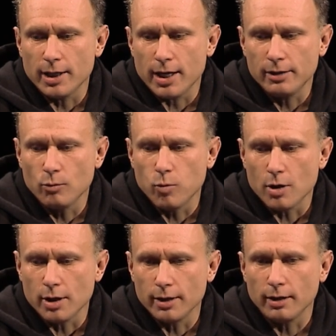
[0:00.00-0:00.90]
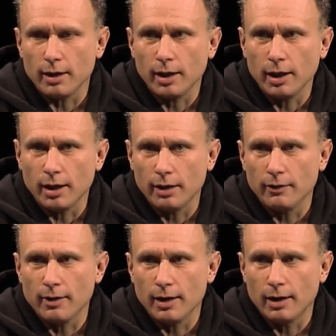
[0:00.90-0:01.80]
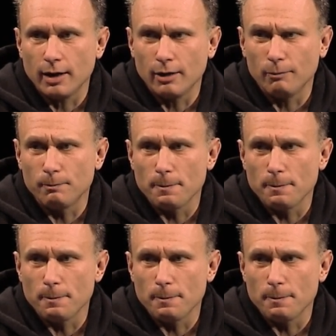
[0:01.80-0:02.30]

in 91. Okay. And, uh,